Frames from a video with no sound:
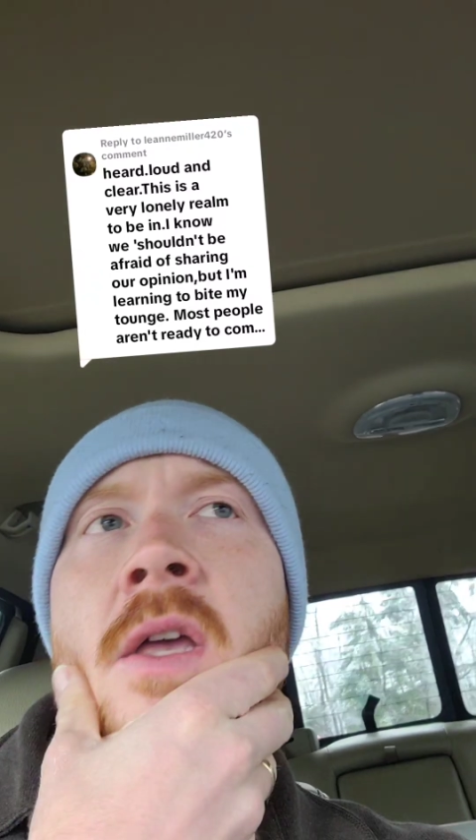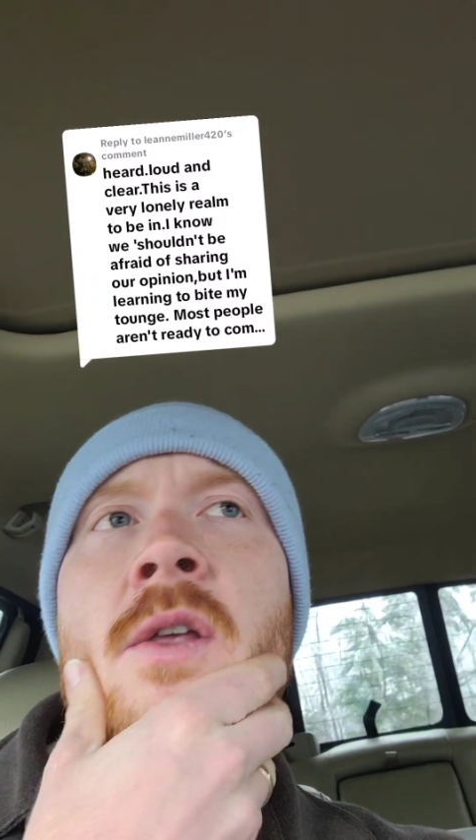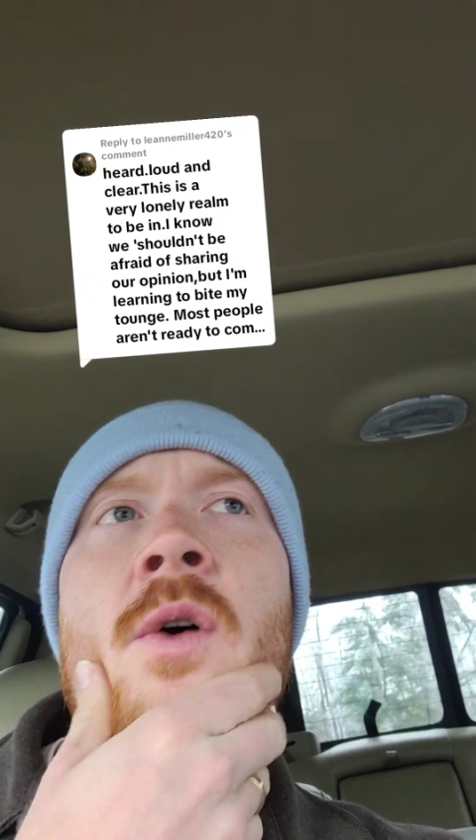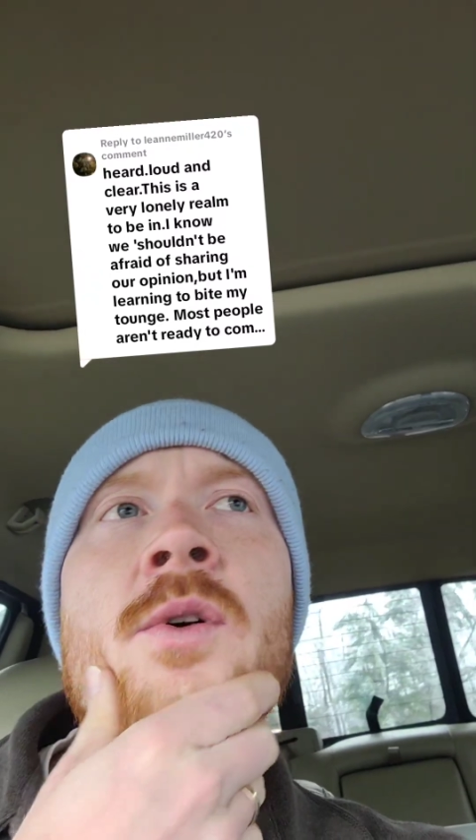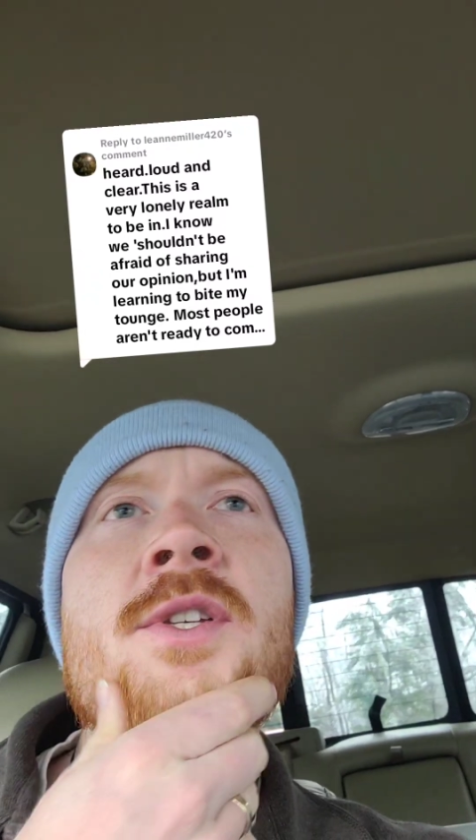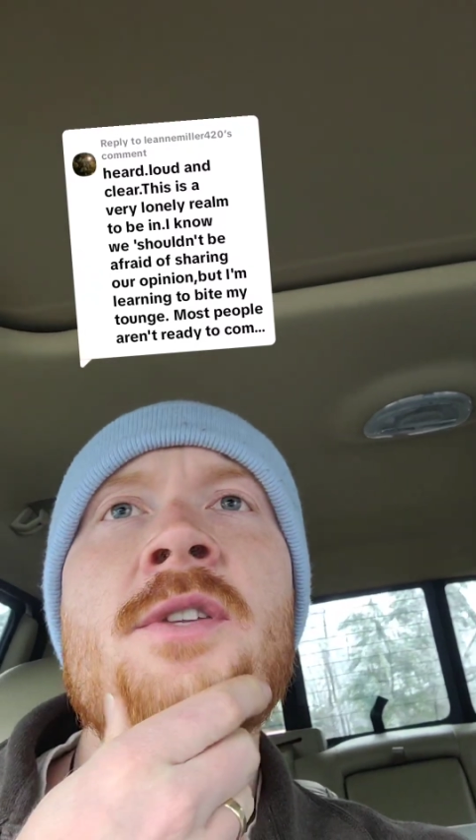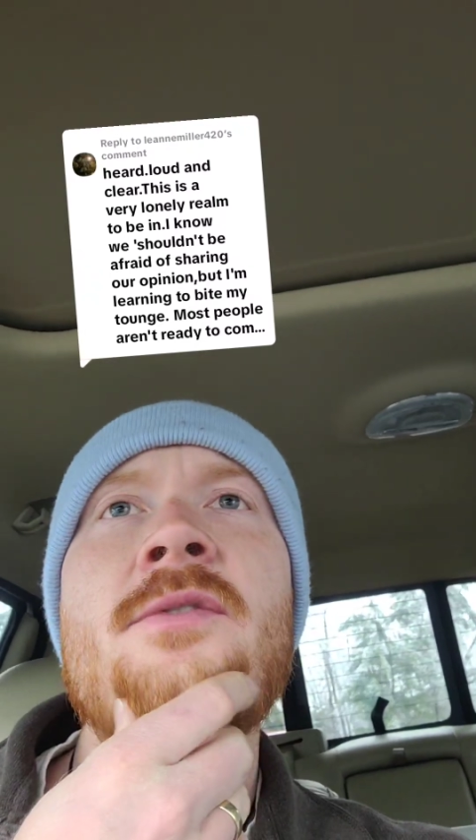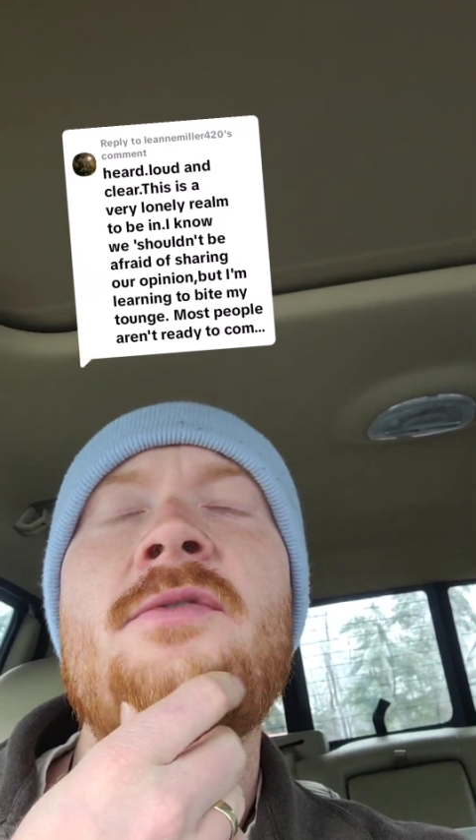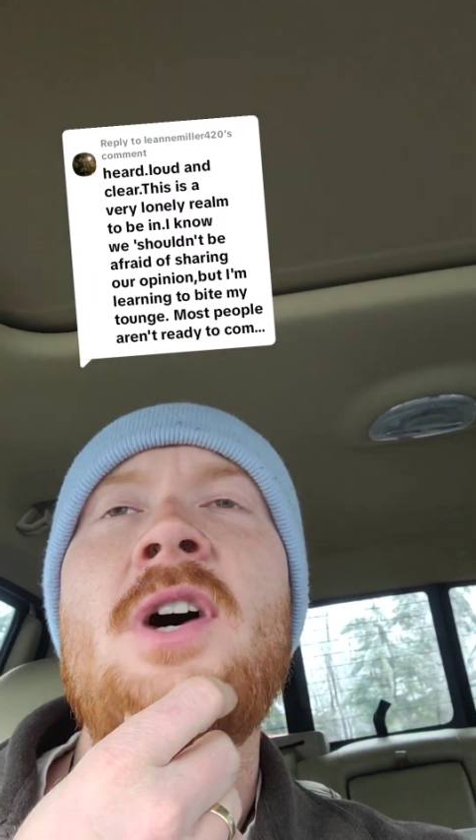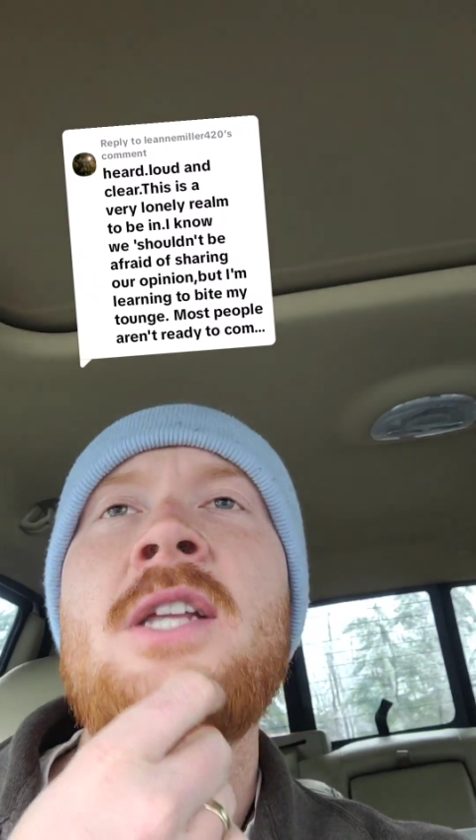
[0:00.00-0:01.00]
you know, isn't
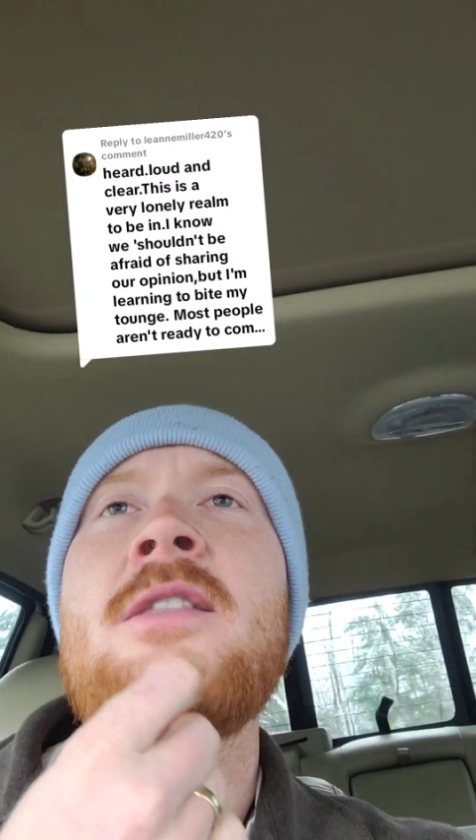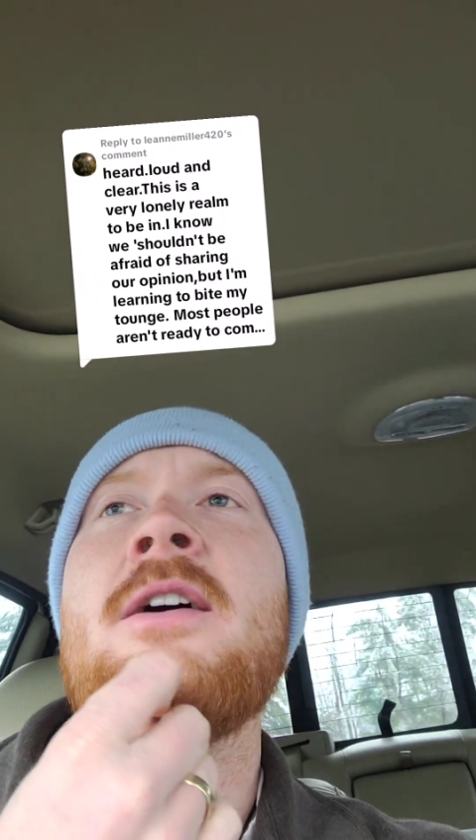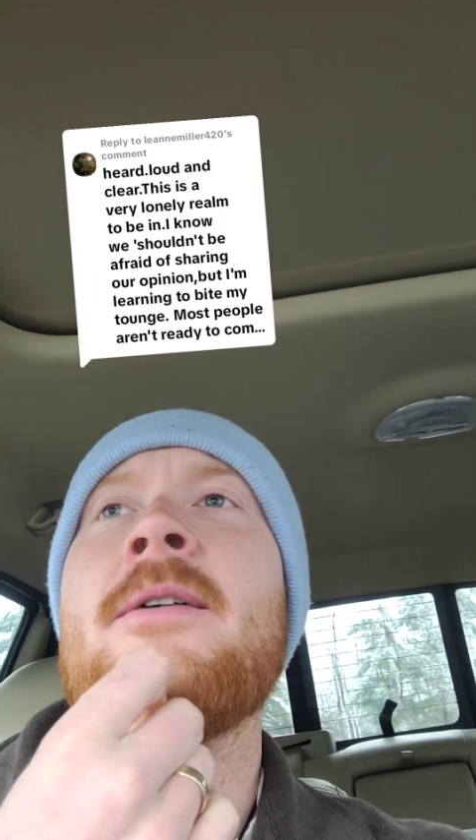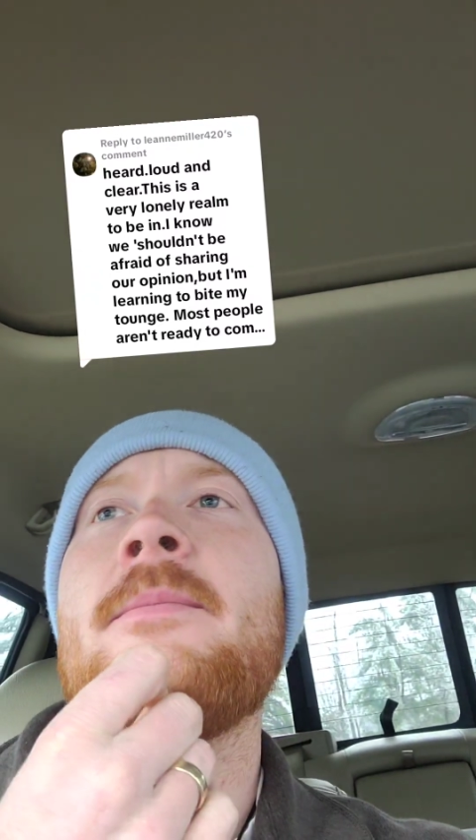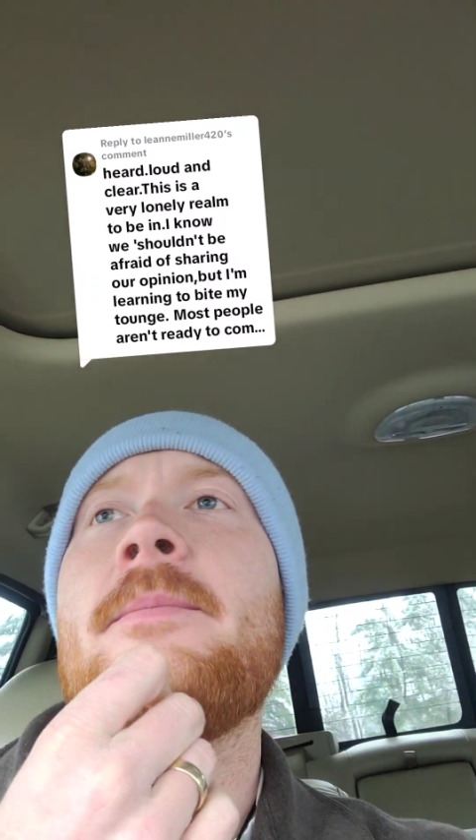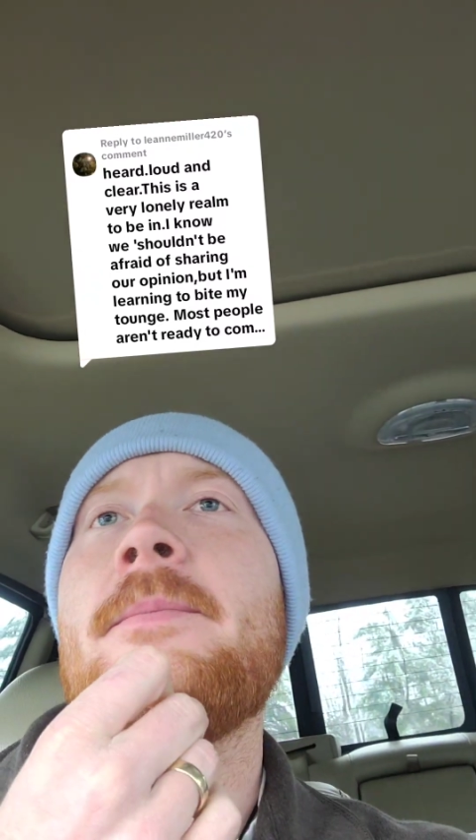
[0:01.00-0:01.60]
it funny that